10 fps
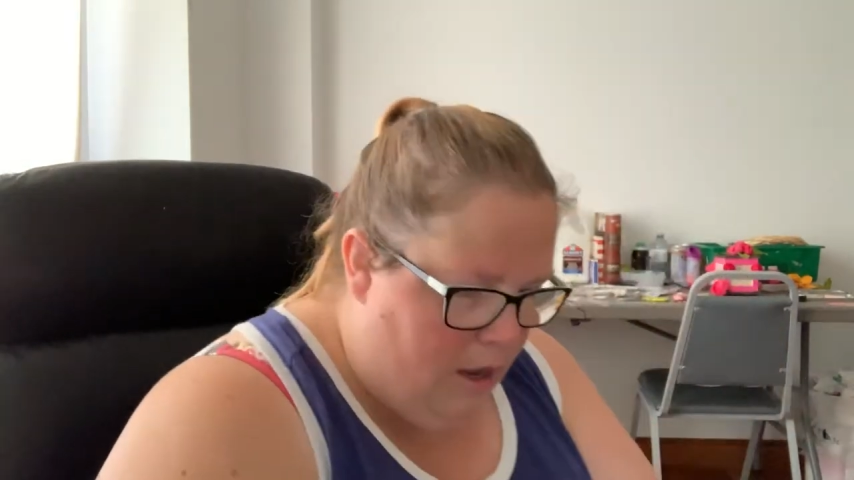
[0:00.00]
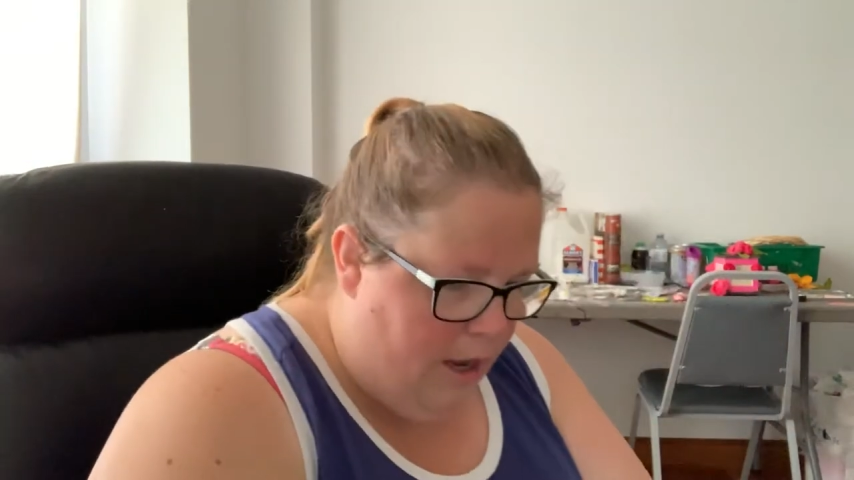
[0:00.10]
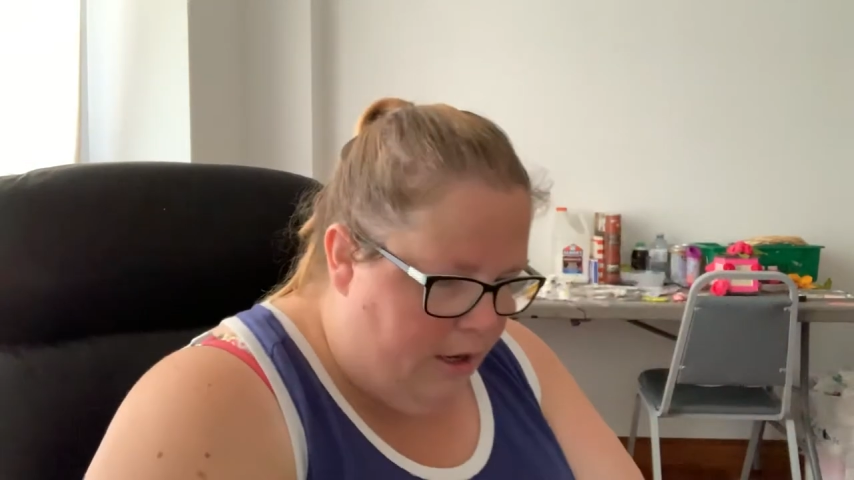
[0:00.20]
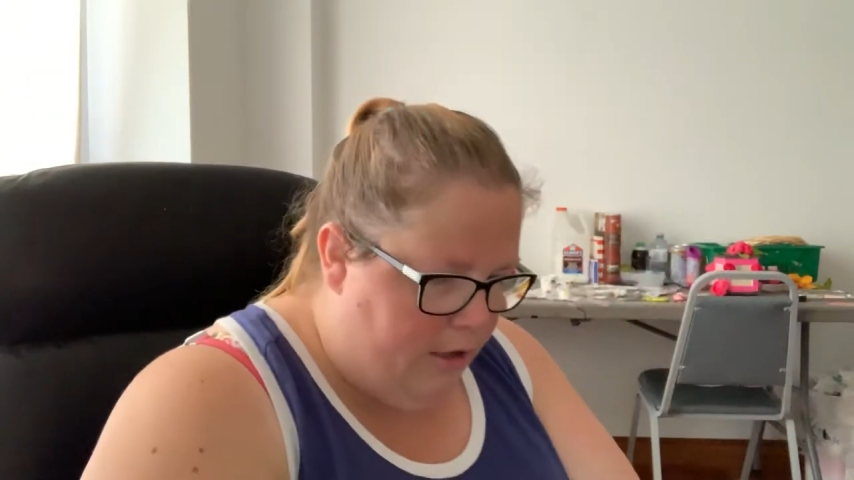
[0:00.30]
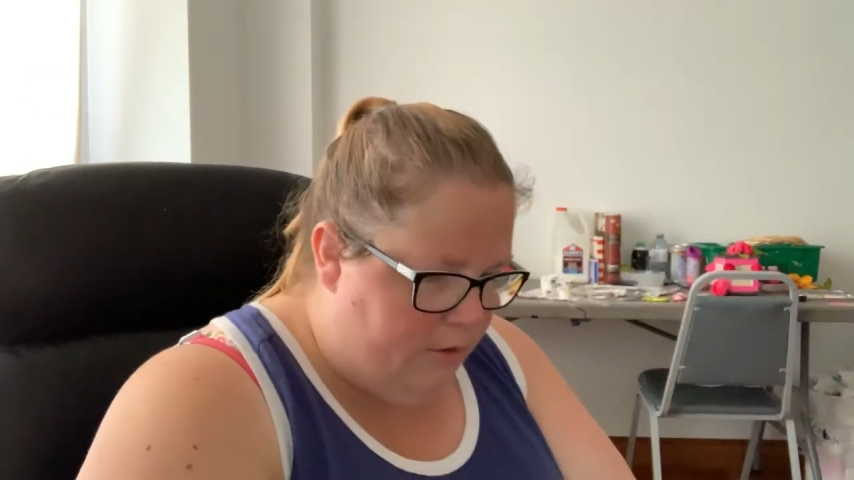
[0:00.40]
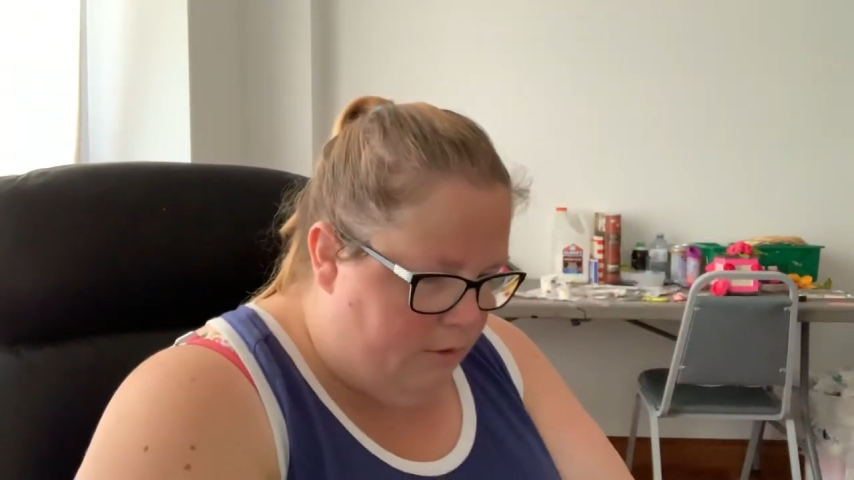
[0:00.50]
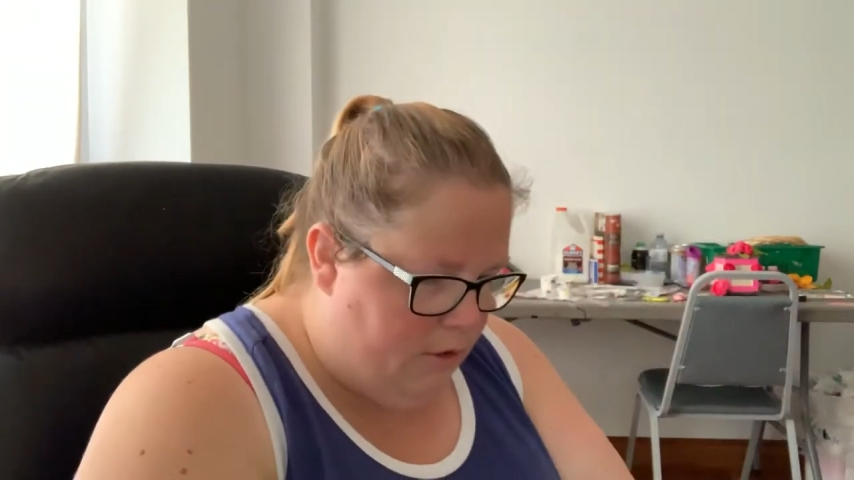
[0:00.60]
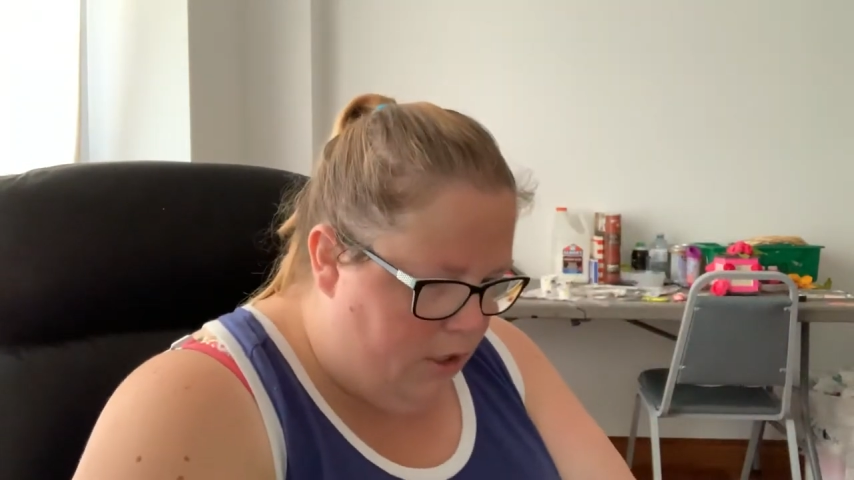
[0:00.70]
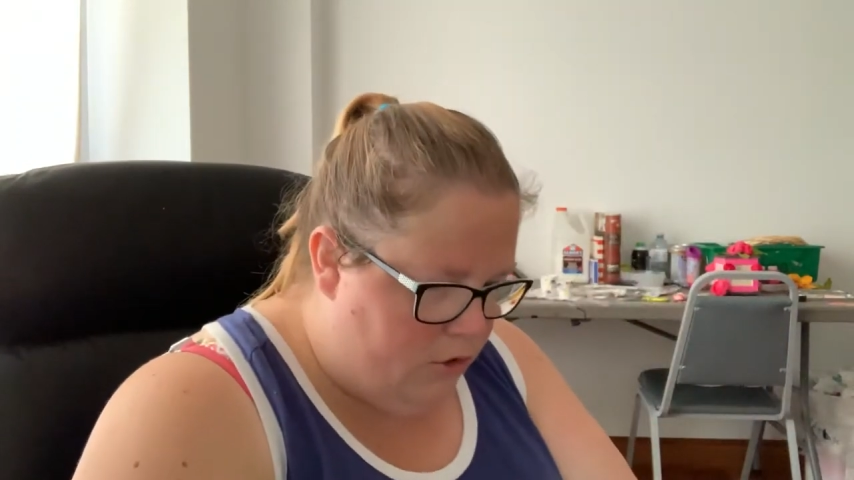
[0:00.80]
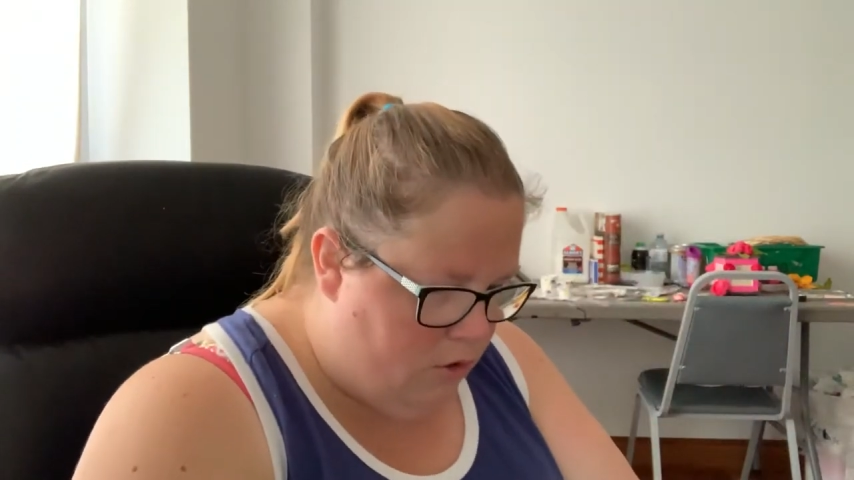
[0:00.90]
I got,
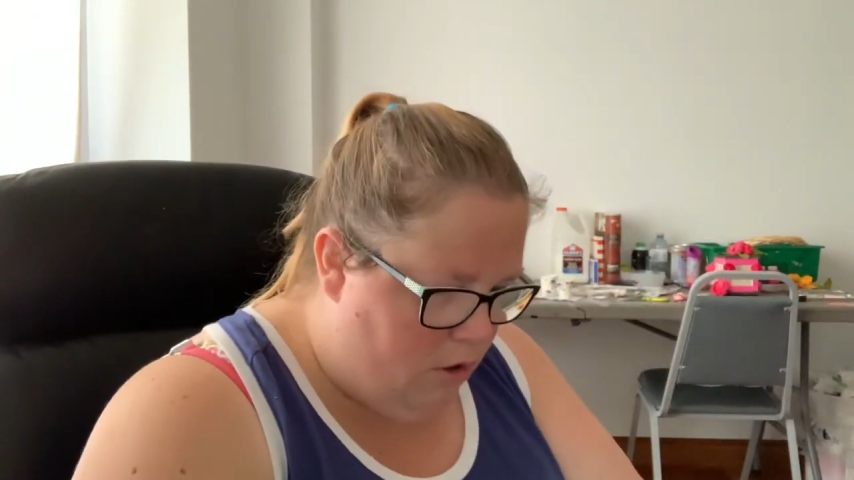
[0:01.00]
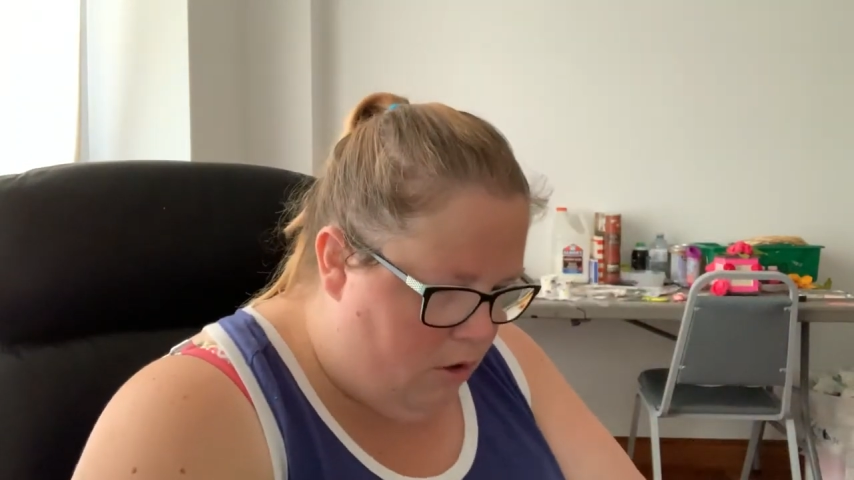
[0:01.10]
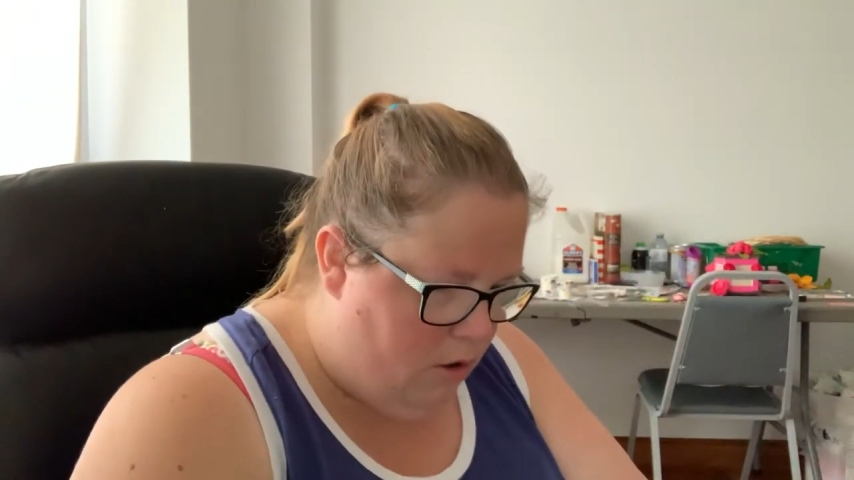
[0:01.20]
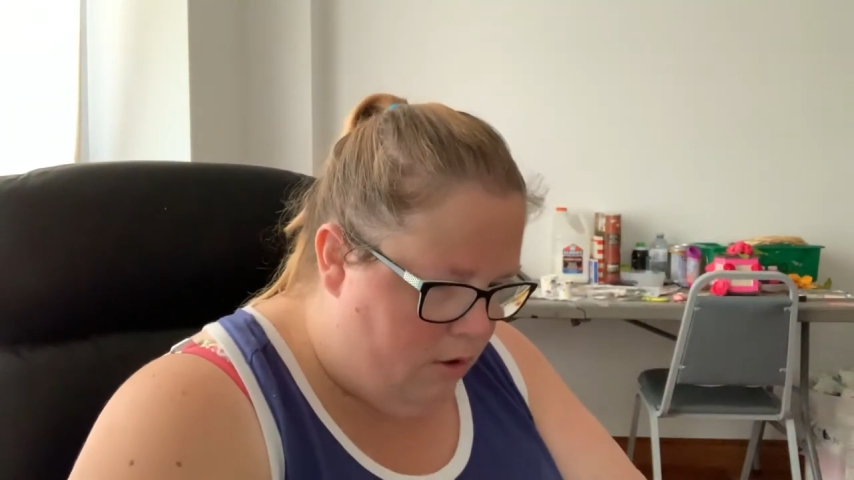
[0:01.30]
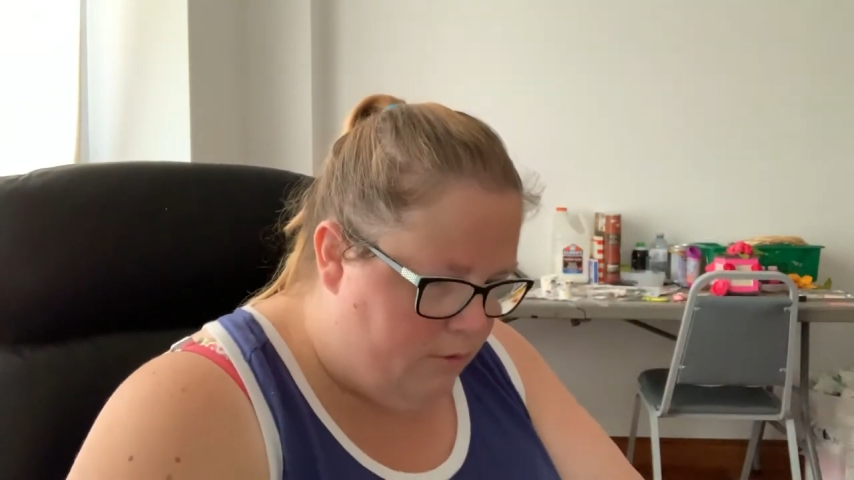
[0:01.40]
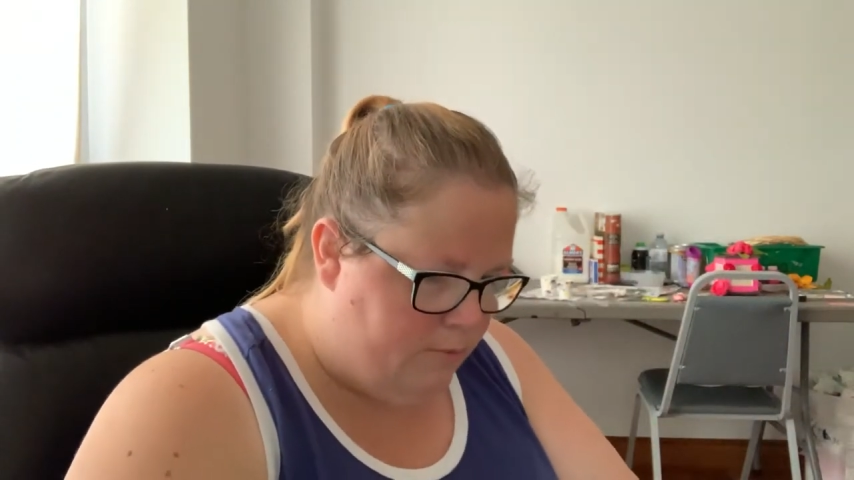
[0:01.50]
oh,